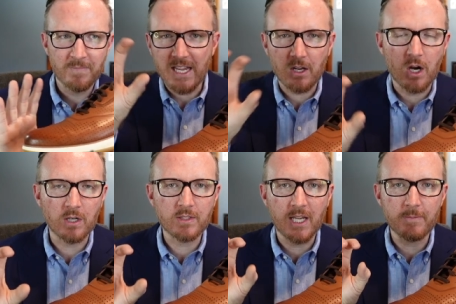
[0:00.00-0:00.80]
I had a
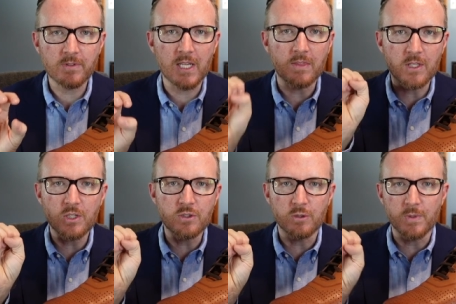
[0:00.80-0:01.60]
hard time saying this
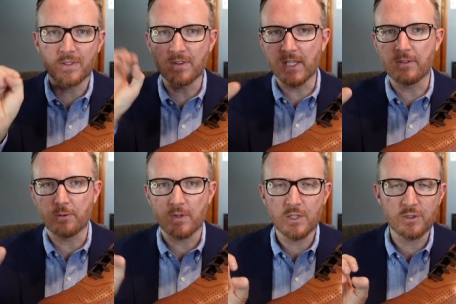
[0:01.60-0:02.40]
shoe is this
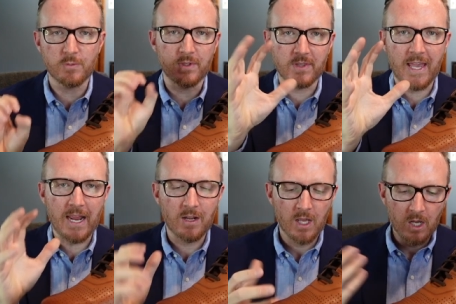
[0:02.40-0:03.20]
or this shoe is
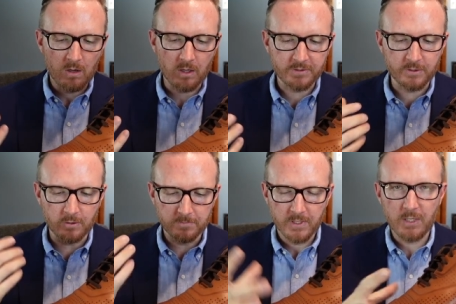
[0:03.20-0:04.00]
that.
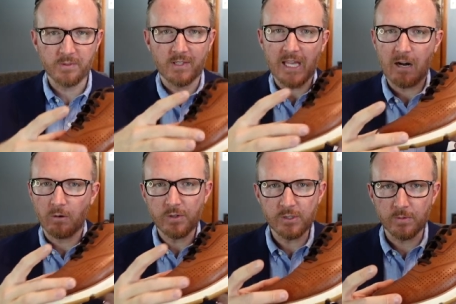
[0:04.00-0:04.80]
Also, it was a
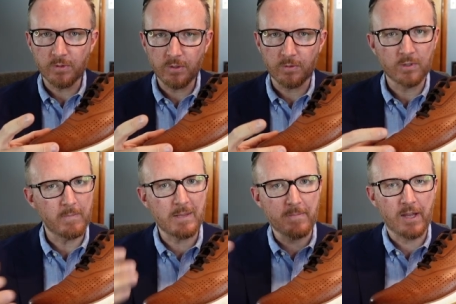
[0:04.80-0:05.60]
narrow shoe too. To
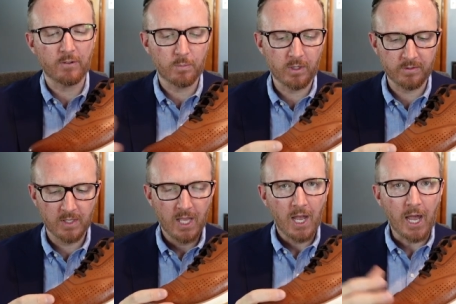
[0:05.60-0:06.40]
make matters worse,
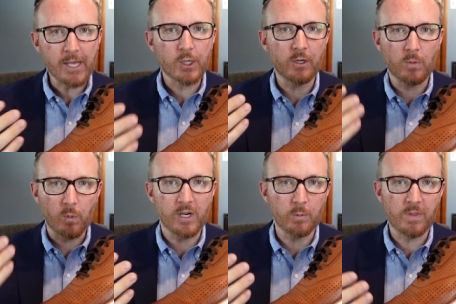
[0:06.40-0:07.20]
I couldn't
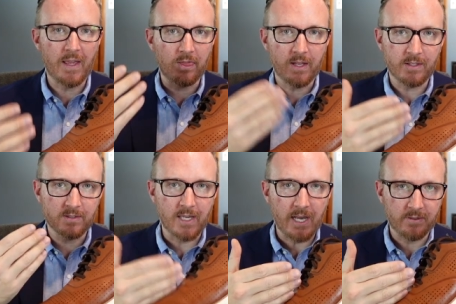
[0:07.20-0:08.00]
wear it with athletic
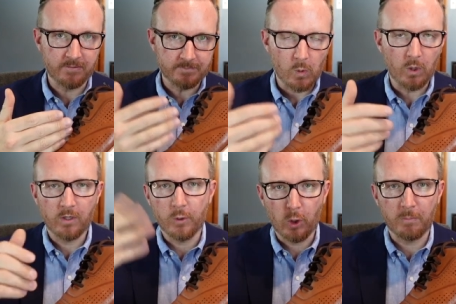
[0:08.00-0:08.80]
socks
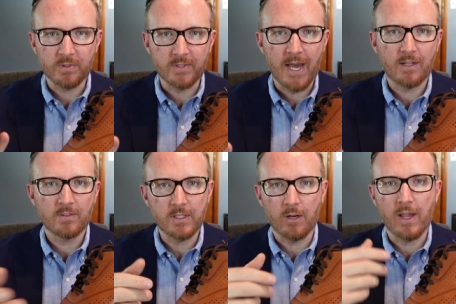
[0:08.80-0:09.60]
or normal
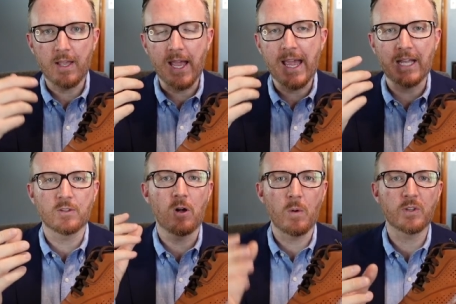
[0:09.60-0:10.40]
socks. You know, I, I had
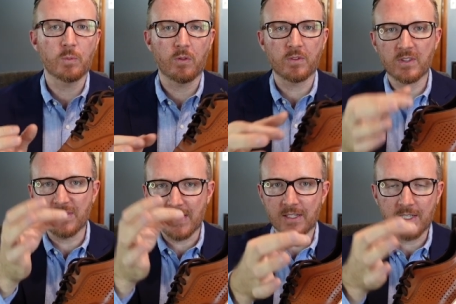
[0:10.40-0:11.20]
to always wear those
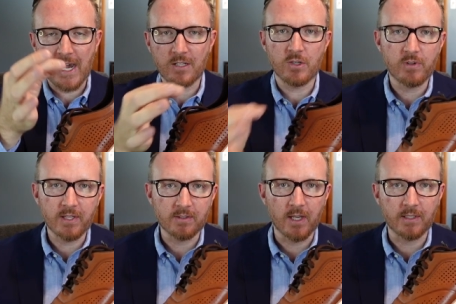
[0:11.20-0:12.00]
thin cotton
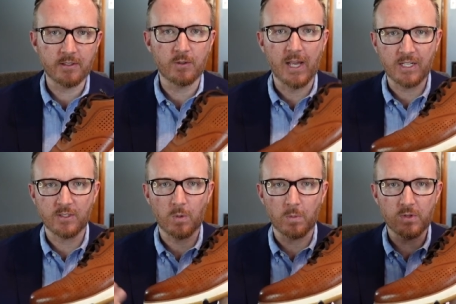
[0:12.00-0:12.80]
dress socks you'd
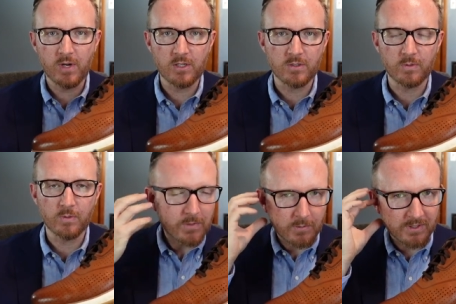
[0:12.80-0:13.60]
actually wear with dress
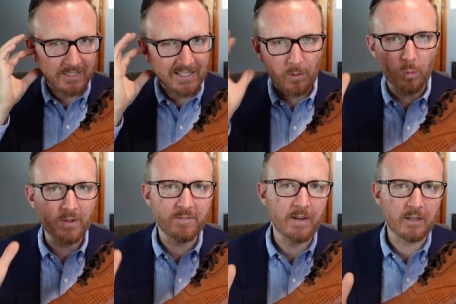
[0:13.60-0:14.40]
shoes. It was like that
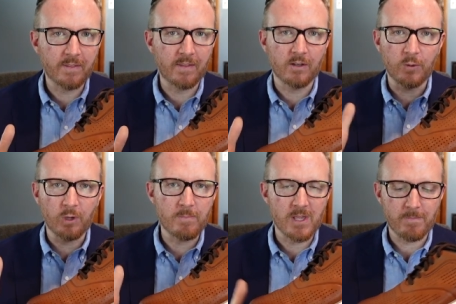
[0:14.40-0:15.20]
one final thing that
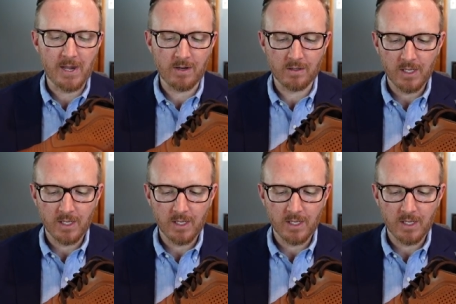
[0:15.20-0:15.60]
annoyed me about it.